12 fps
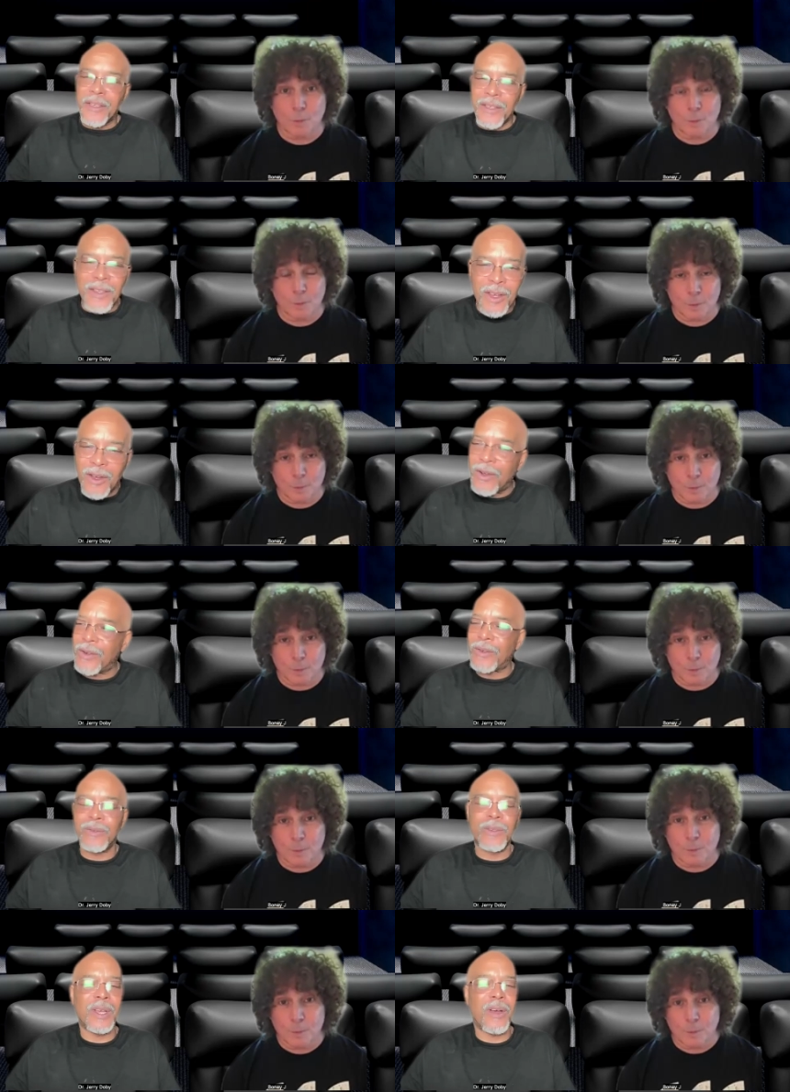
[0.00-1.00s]
Speaker 1: you
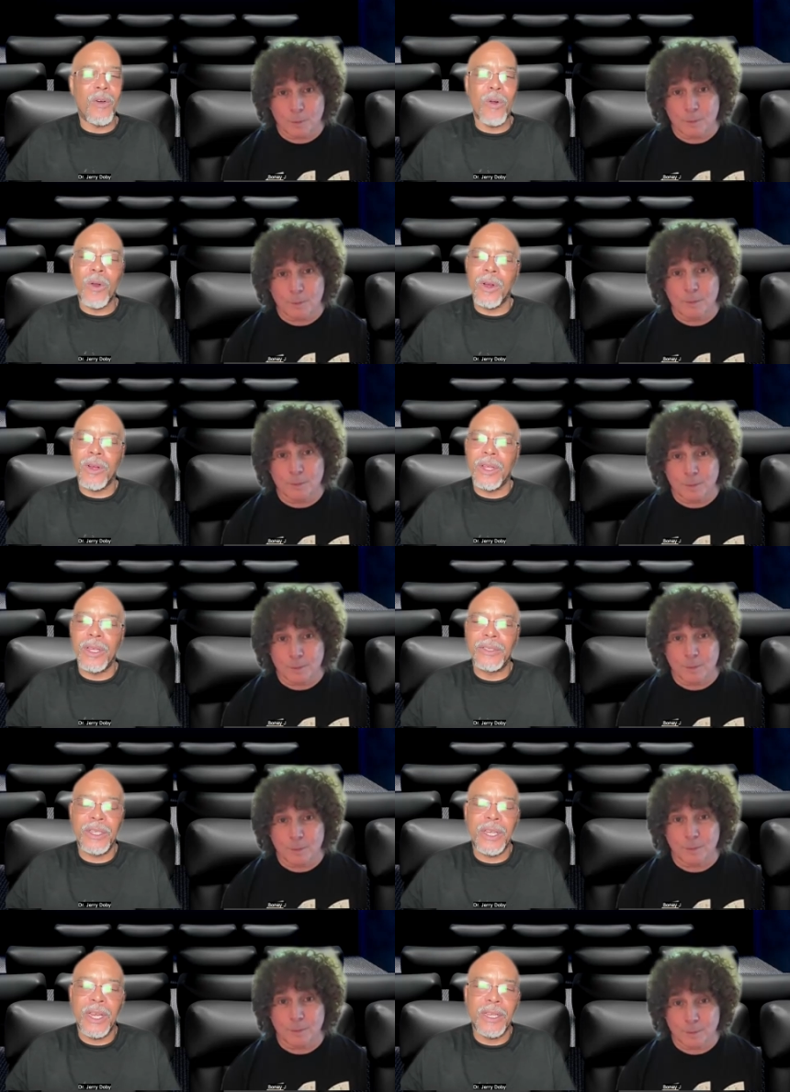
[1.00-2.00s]
know, or
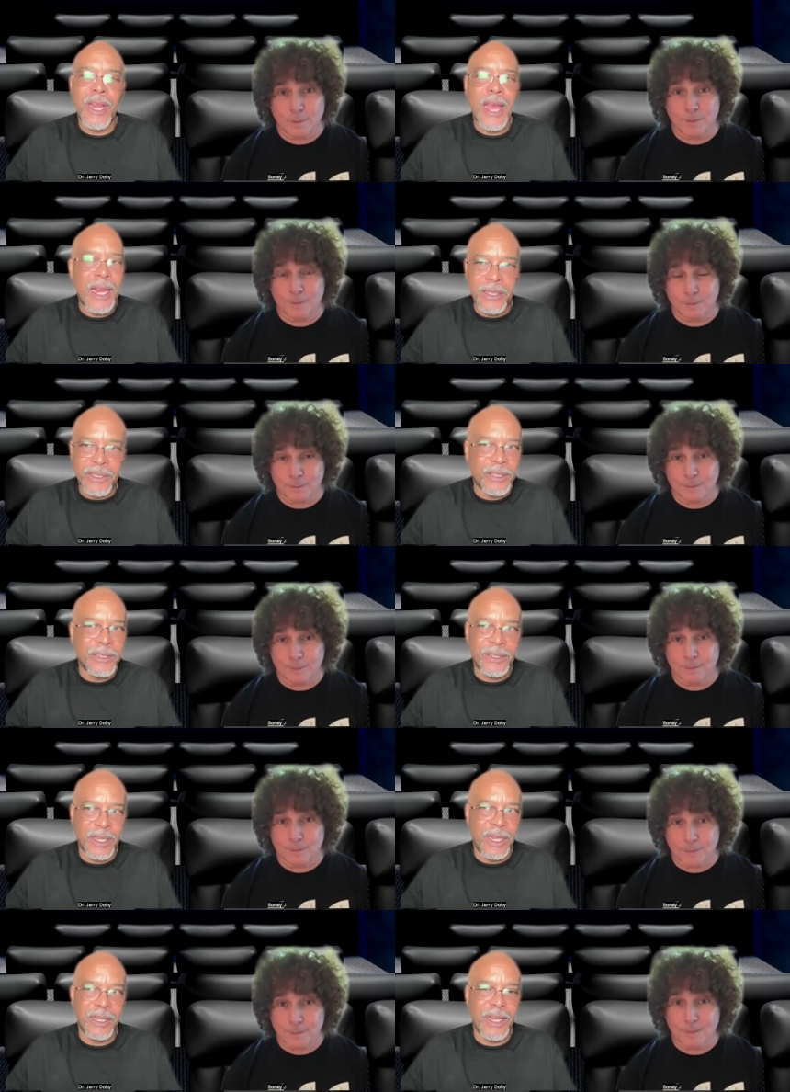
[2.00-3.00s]
is it an analysis
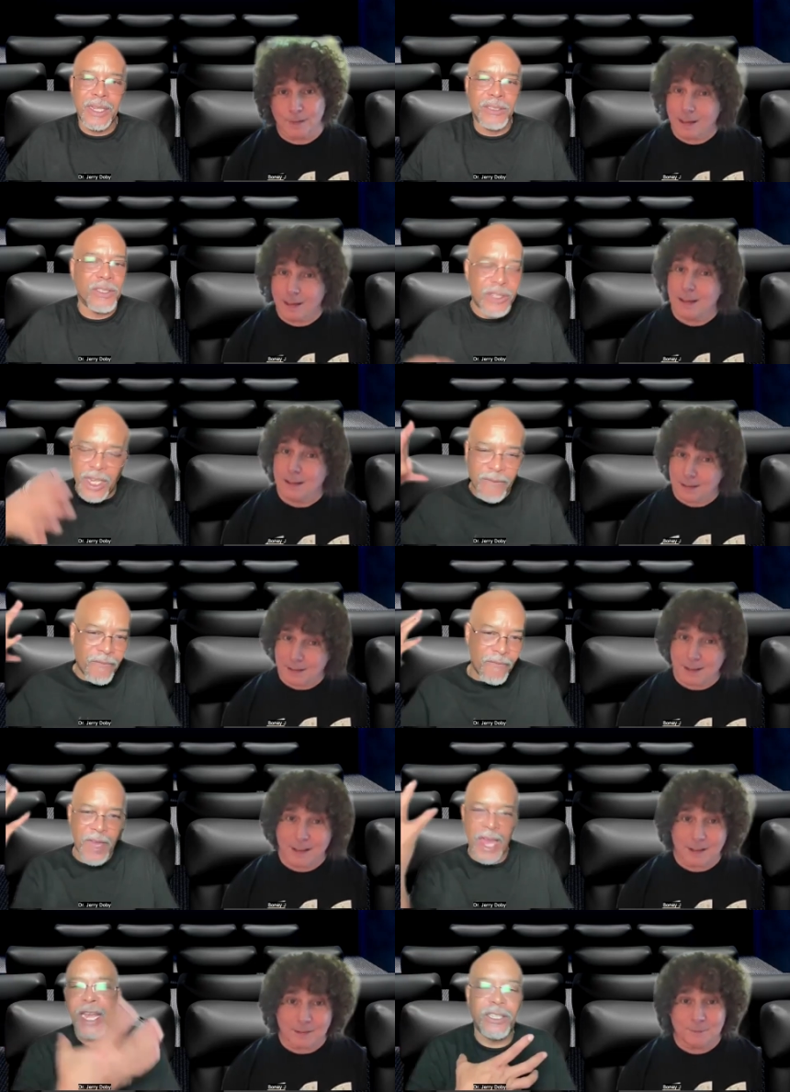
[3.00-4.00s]
thing that just
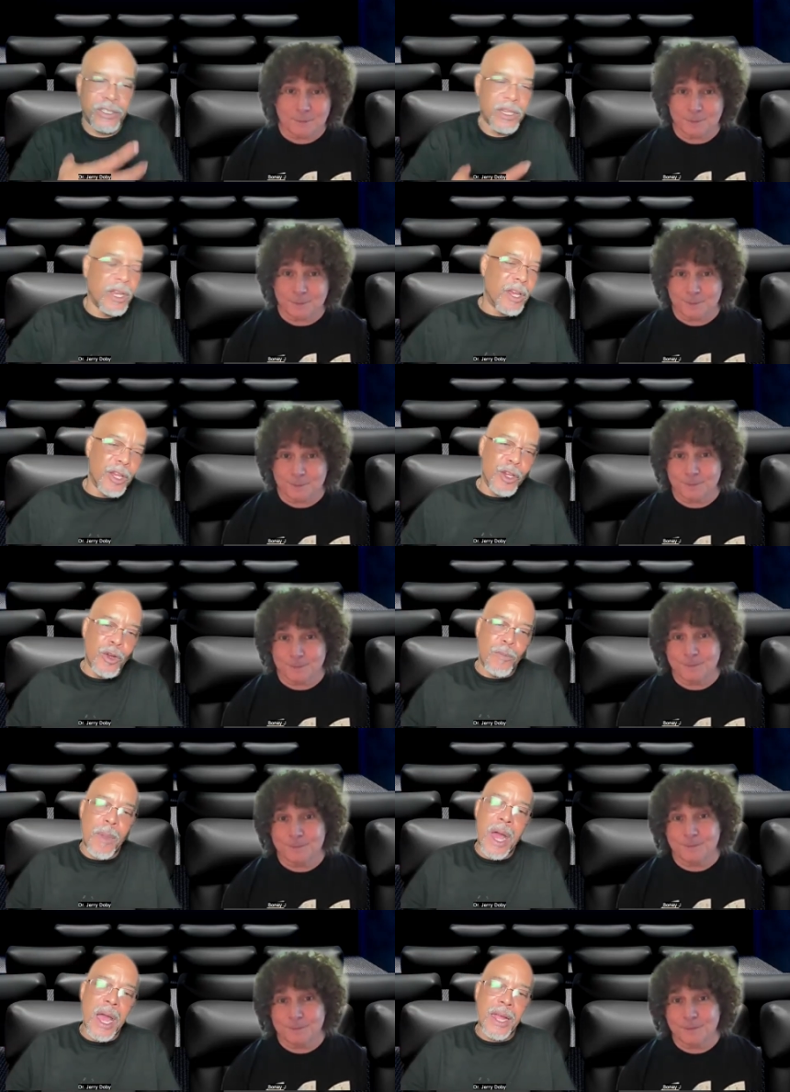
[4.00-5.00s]
invades yeah. your
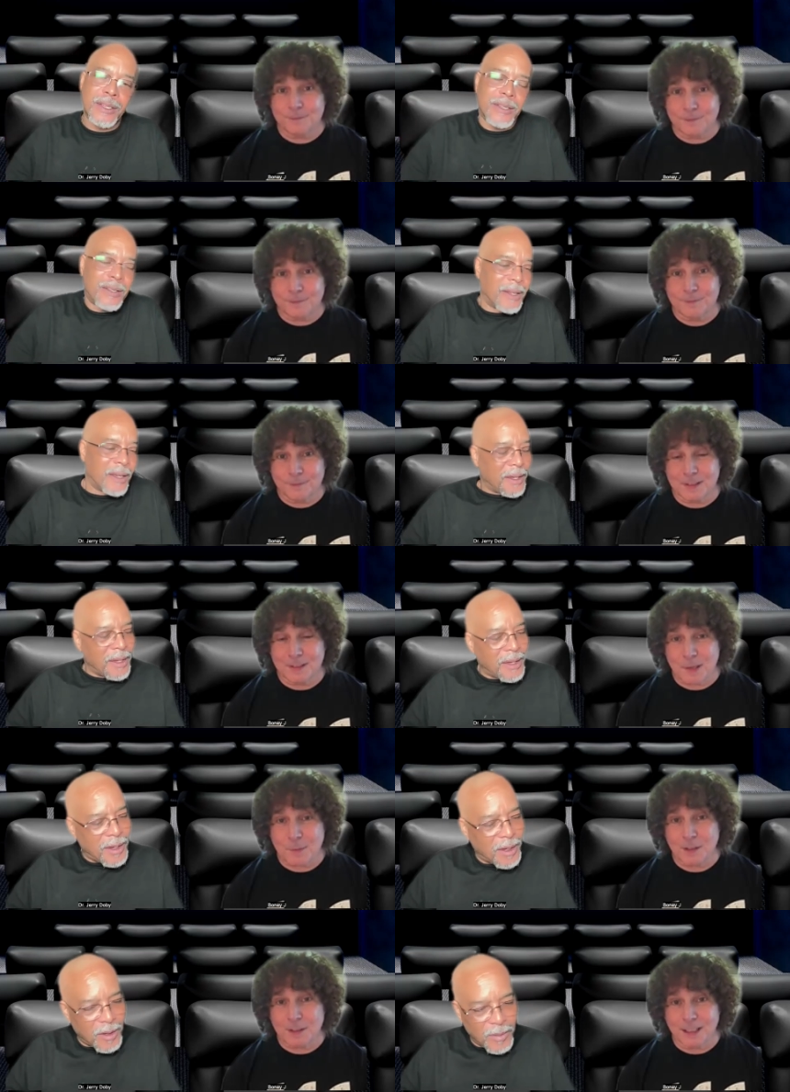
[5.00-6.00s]
mind?
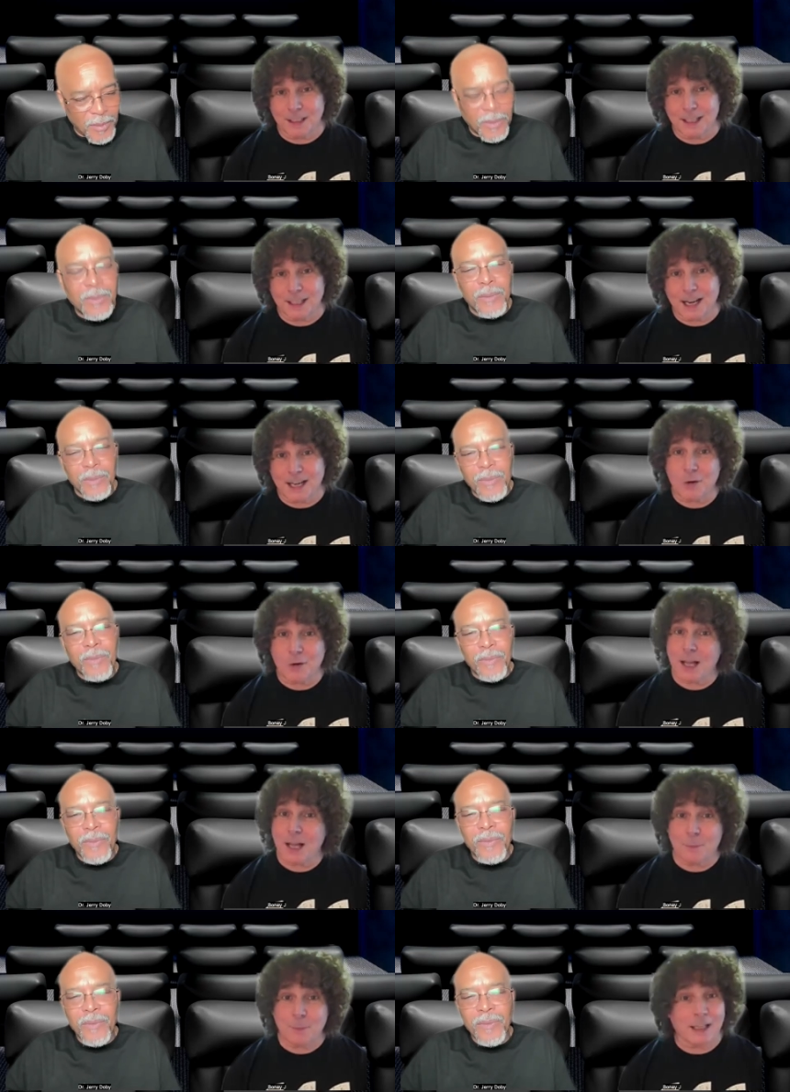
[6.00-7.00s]
Speaker 2: Something like that. I know a
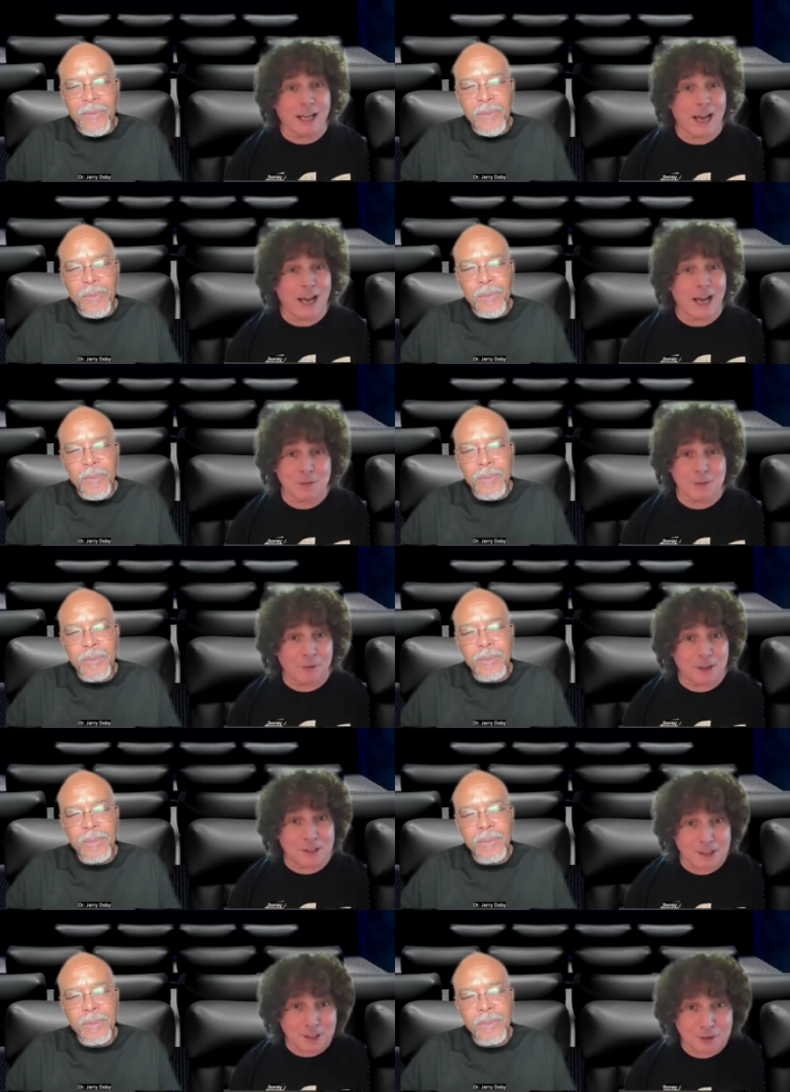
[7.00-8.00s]
lot of like I have some friends
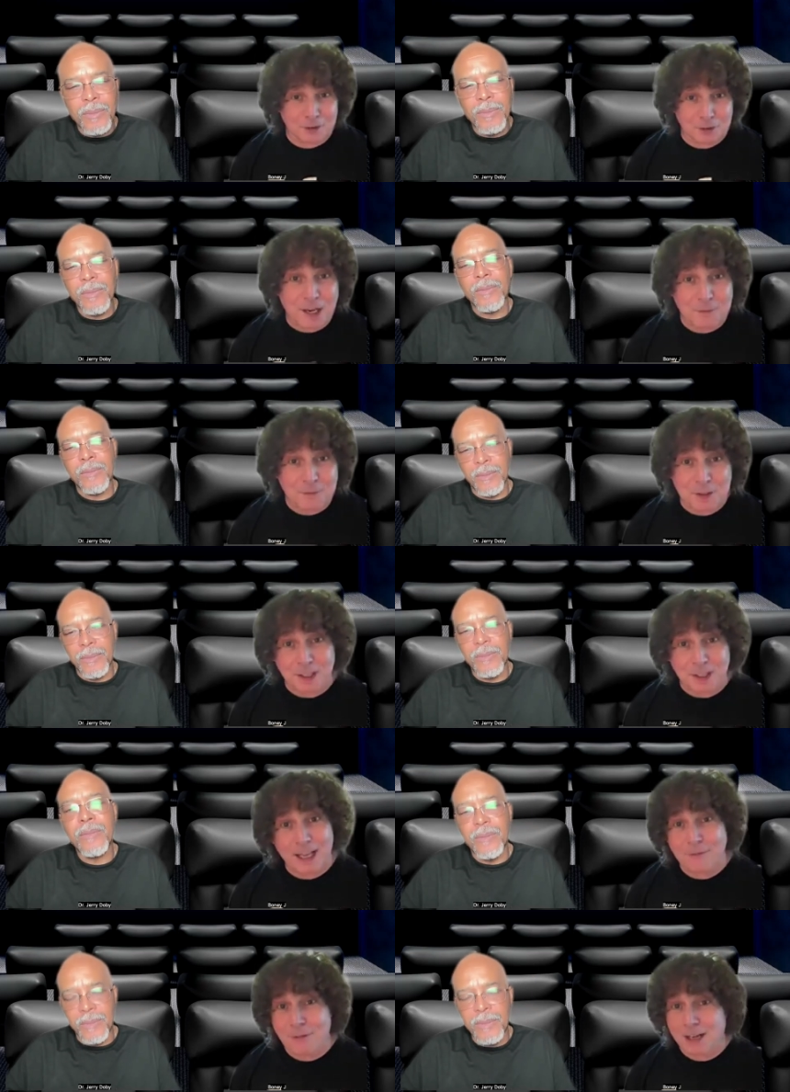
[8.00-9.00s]
that are chefs and they
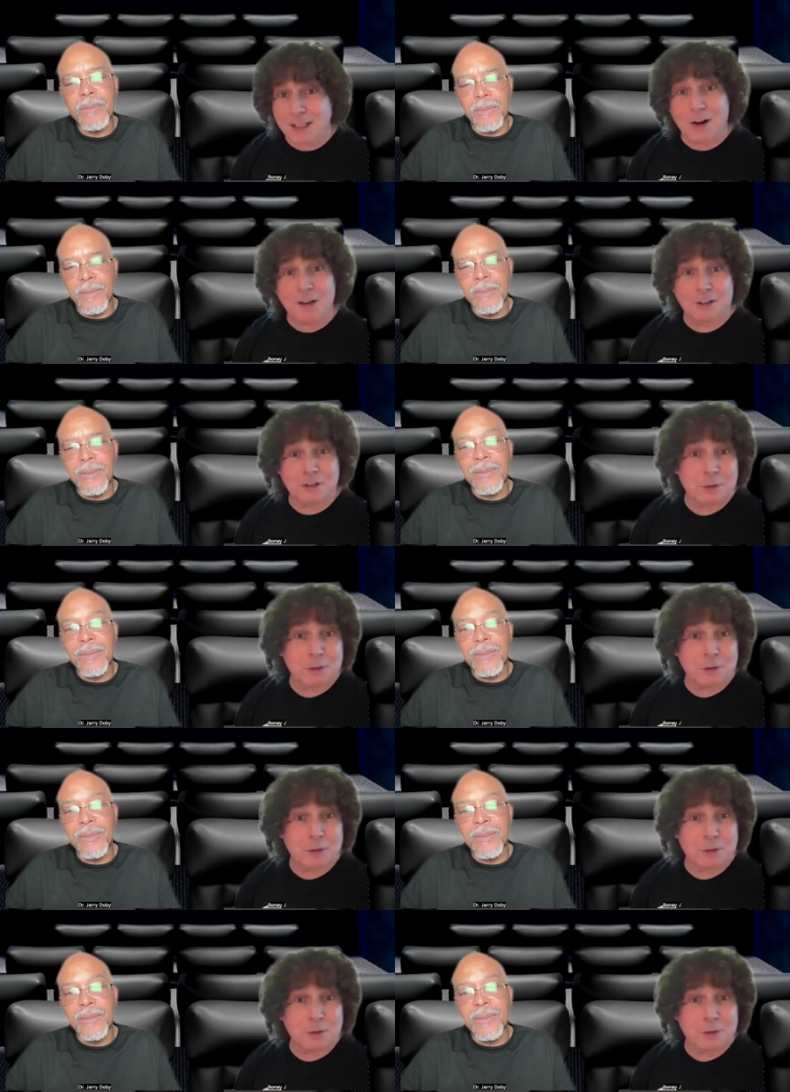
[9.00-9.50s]
have, find it hard to go to